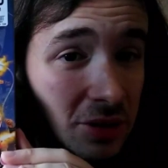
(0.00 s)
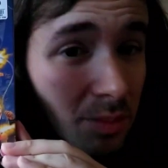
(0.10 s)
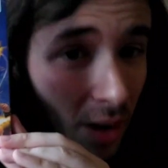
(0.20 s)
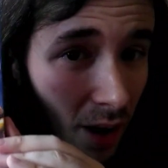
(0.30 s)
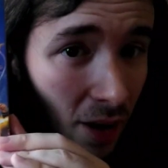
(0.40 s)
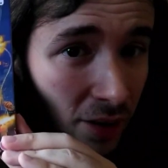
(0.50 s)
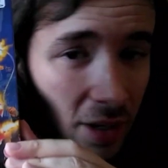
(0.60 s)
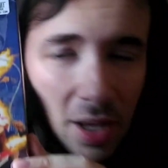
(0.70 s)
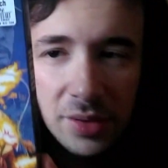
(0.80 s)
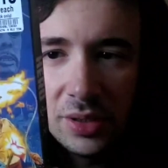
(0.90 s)
some art
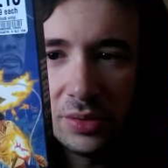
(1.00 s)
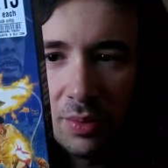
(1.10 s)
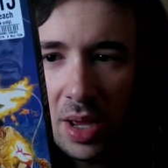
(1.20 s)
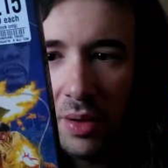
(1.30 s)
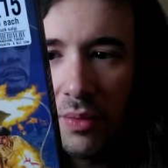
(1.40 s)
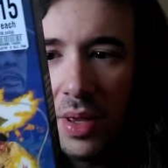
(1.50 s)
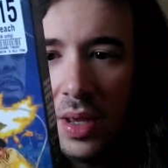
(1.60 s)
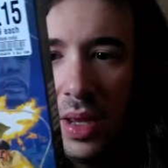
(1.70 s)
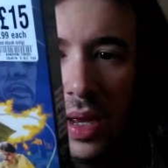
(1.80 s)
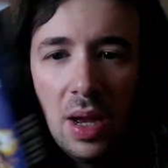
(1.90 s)
cards as well.
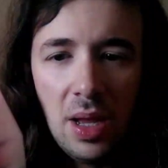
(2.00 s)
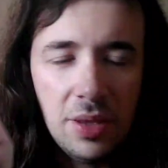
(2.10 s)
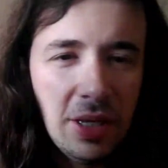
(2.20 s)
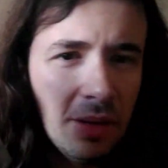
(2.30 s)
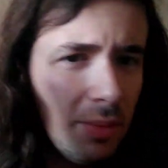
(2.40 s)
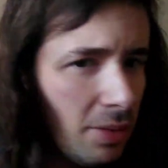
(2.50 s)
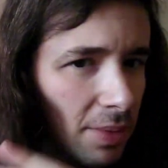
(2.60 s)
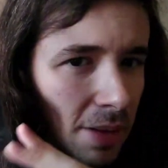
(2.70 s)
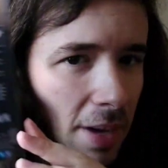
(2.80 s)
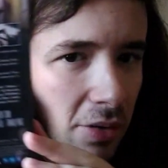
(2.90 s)
I think it might
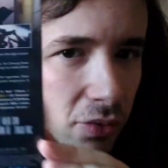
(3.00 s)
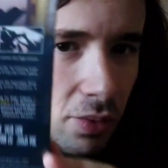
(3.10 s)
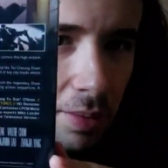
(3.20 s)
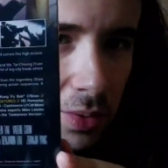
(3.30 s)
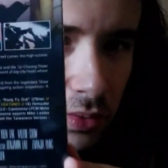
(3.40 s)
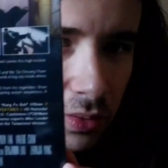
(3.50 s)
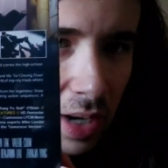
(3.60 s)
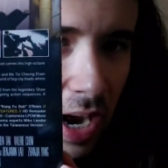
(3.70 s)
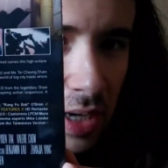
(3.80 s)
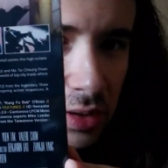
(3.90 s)
be about criminal
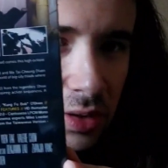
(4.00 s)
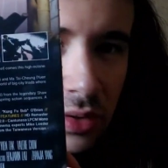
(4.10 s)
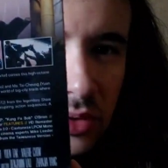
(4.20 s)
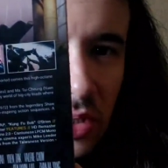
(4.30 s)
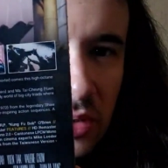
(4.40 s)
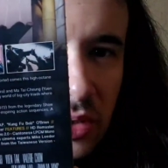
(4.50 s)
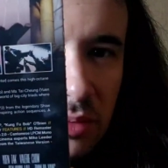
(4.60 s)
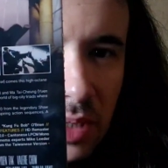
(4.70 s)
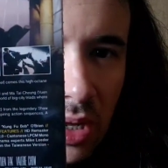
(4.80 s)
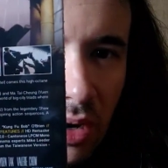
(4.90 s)
gangs. Looks like it's going
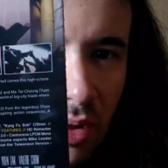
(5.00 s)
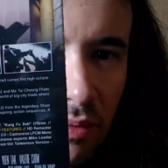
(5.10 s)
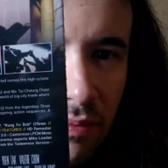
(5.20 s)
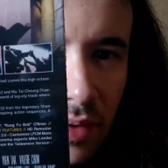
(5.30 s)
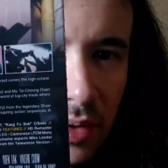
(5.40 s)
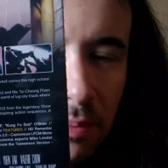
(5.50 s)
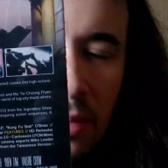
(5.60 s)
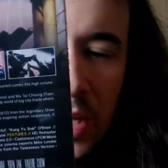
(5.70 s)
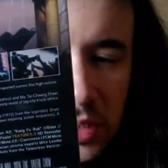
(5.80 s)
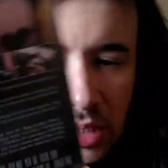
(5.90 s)
to be a lot of fun,
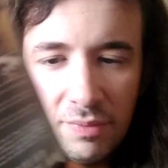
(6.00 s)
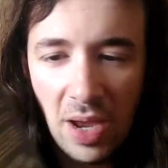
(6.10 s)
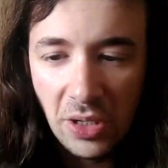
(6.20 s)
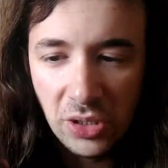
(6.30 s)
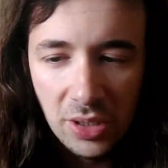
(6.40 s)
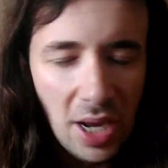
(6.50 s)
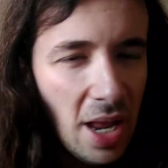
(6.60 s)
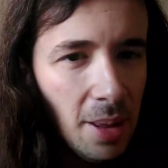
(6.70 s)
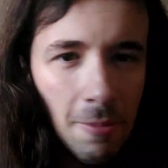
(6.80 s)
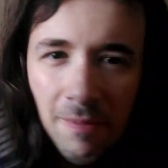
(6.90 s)
plenty of action,
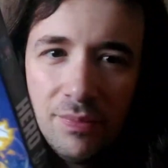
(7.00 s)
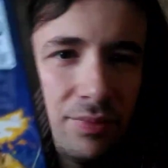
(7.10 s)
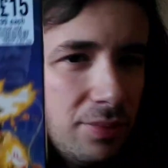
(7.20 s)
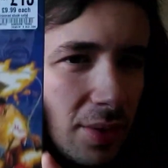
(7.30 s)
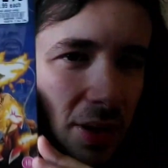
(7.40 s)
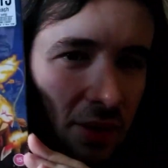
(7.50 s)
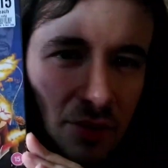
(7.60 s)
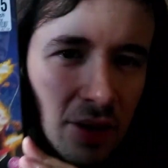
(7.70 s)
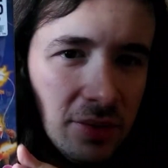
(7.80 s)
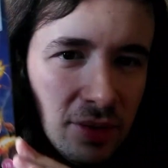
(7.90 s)
and
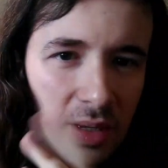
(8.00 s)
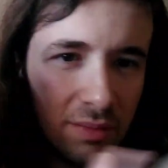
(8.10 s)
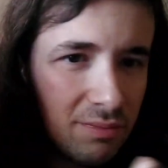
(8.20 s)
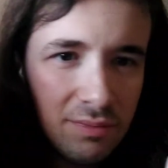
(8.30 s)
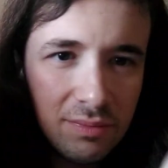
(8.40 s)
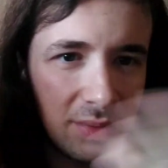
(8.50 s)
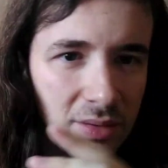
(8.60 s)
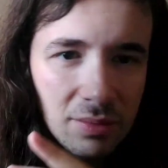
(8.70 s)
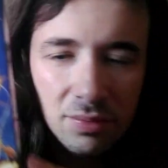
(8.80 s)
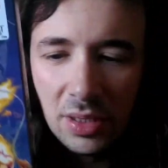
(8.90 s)

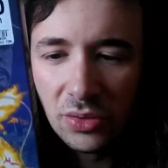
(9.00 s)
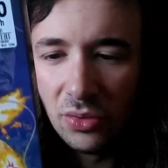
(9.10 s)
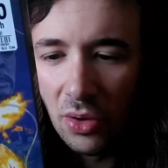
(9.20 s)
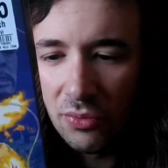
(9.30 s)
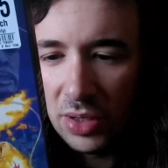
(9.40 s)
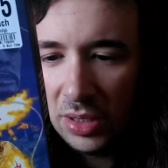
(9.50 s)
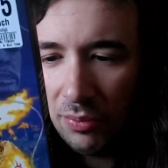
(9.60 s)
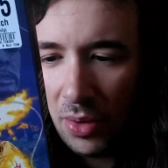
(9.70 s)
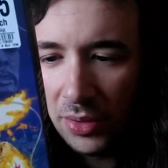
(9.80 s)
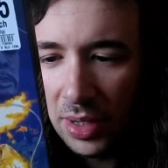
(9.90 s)
that's all I really
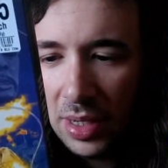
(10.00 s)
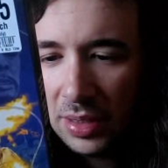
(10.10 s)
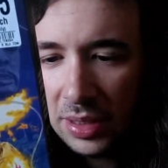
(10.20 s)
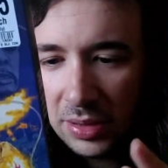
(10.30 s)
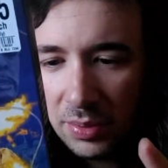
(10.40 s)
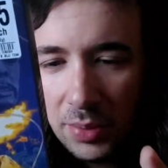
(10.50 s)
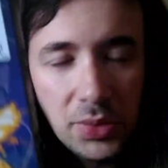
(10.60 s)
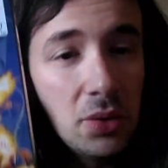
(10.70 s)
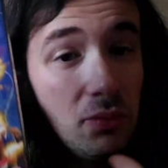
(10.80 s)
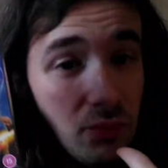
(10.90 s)
want. These films
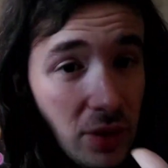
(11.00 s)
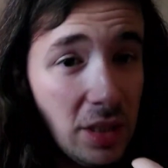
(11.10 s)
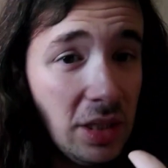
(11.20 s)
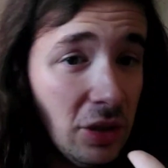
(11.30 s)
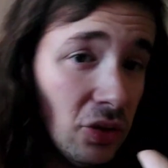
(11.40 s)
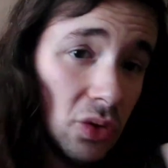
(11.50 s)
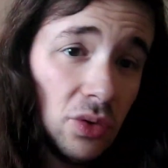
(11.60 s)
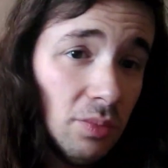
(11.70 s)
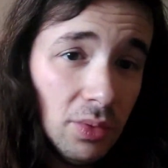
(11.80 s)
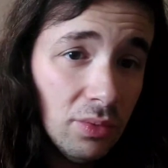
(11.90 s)
are really
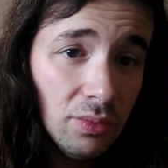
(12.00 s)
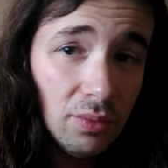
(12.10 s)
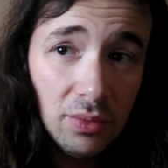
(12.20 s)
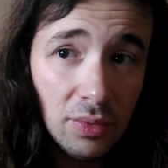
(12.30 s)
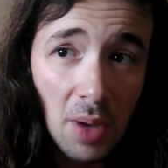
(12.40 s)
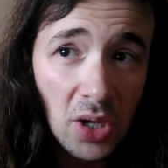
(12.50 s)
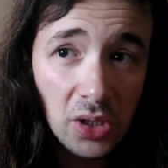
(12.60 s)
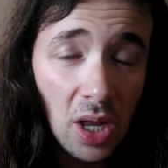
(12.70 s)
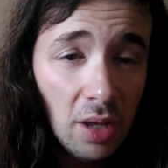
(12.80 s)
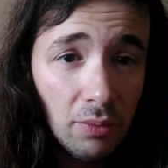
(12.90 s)
enjoyable, the
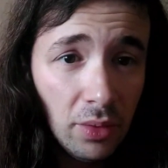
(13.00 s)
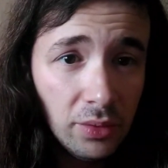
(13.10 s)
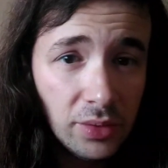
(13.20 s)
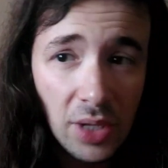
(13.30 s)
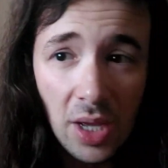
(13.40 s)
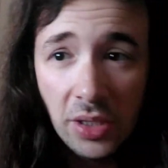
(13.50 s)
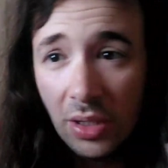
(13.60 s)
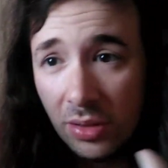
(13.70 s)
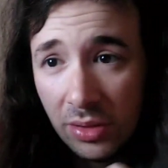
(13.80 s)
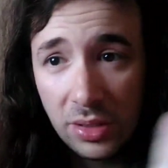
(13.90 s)
martial art ones are. You
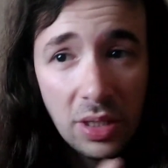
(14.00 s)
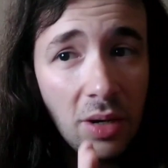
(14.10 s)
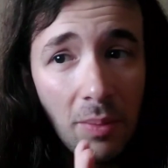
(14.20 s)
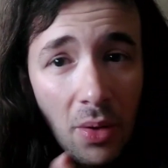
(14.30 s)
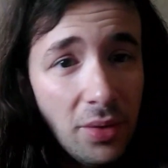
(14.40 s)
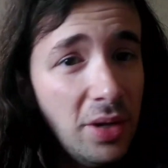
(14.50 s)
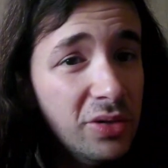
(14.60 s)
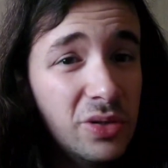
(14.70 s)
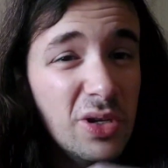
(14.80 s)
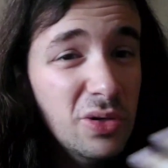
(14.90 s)
can stick them on and
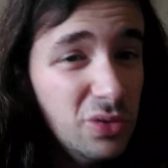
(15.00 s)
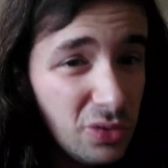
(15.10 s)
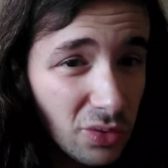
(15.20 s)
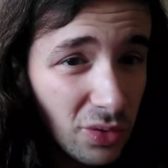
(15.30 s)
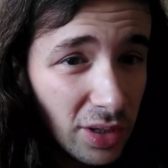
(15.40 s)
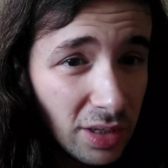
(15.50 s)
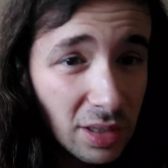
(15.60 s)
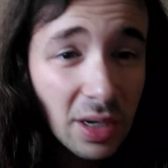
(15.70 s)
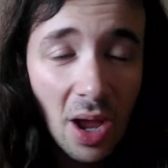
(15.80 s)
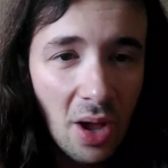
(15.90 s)
just enjoy
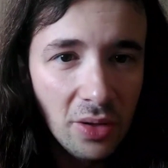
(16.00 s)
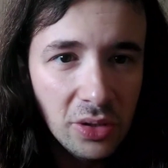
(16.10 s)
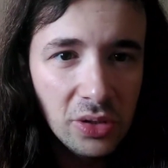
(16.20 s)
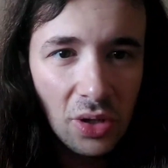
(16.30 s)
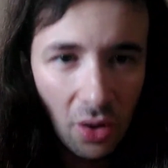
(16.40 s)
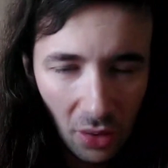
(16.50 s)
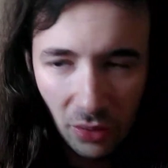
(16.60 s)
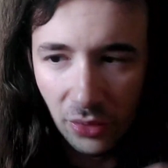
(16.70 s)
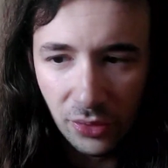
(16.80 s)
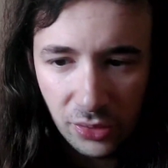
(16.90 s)
the carnage
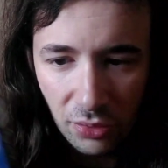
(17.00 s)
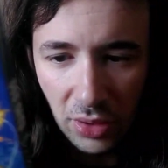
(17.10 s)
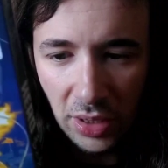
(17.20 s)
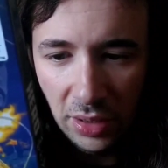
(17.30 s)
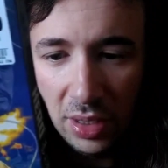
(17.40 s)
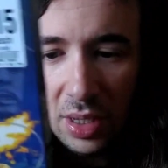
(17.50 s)
on screen.